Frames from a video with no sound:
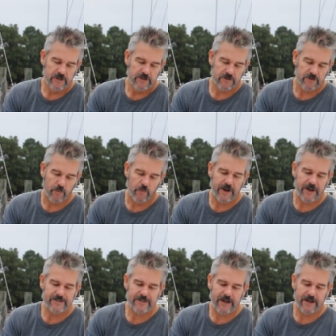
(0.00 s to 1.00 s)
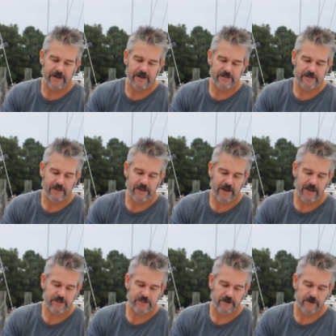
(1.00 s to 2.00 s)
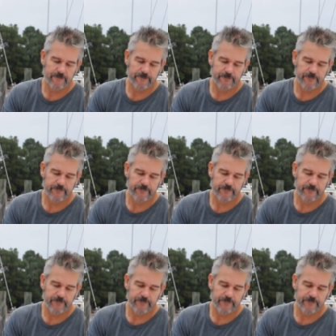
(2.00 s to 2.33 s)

so that when I tighten it into the canister,